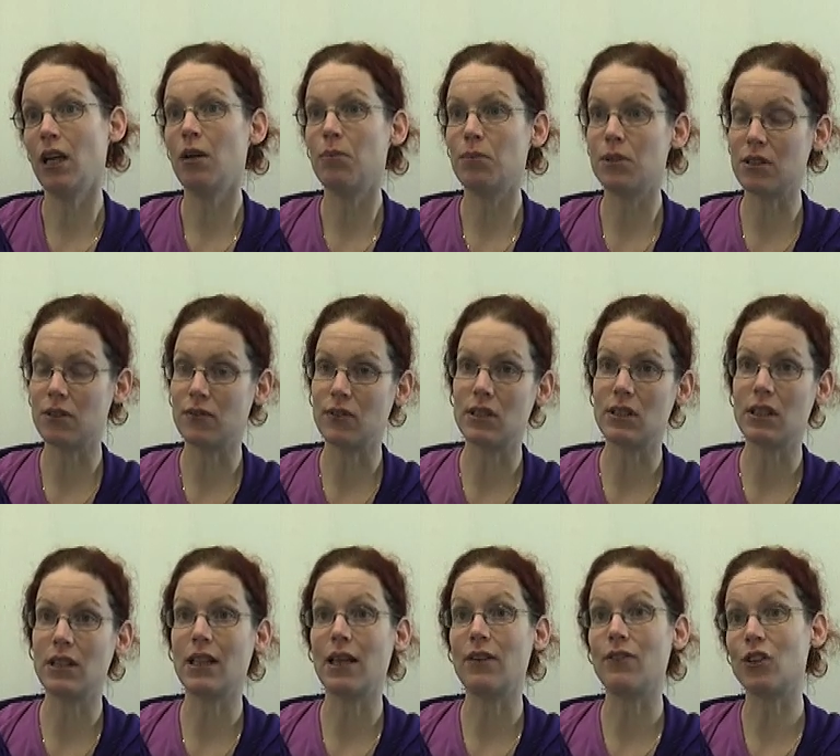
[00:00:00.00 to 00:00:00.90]
but obviously
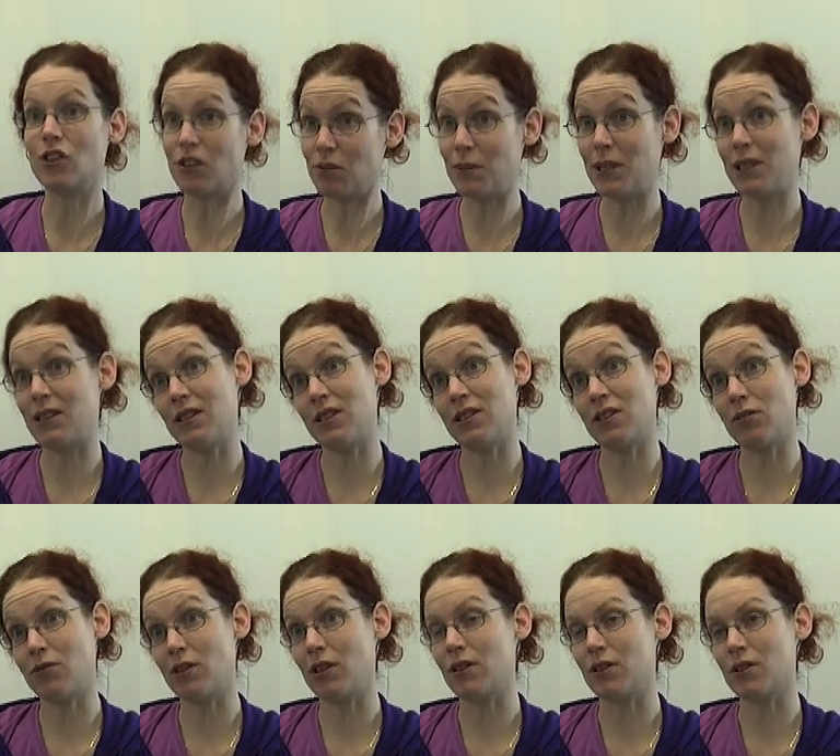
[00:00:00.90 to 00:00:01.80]
they've got a business to
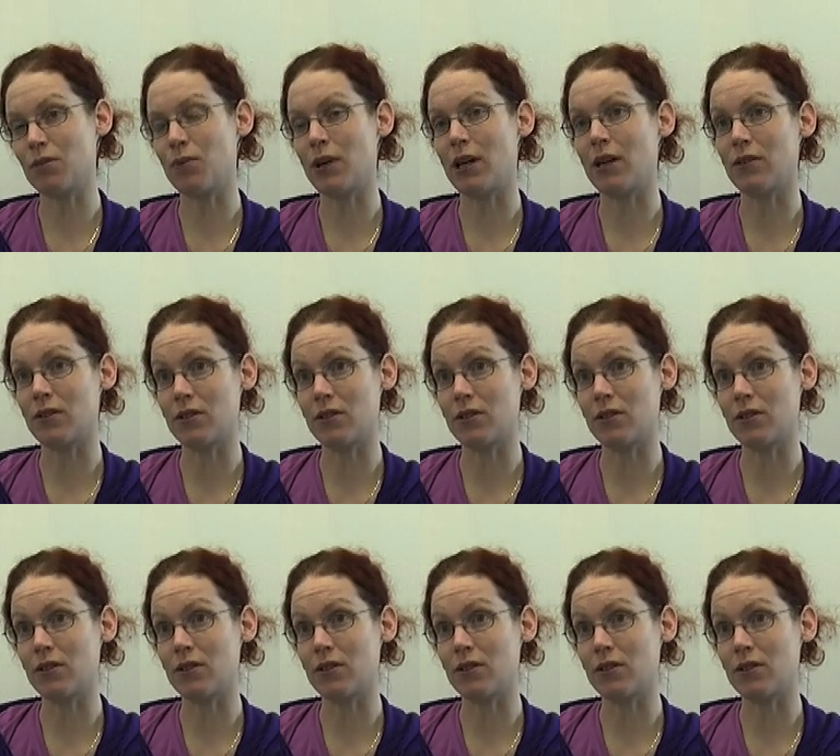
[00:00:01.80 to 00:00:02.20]
run as well,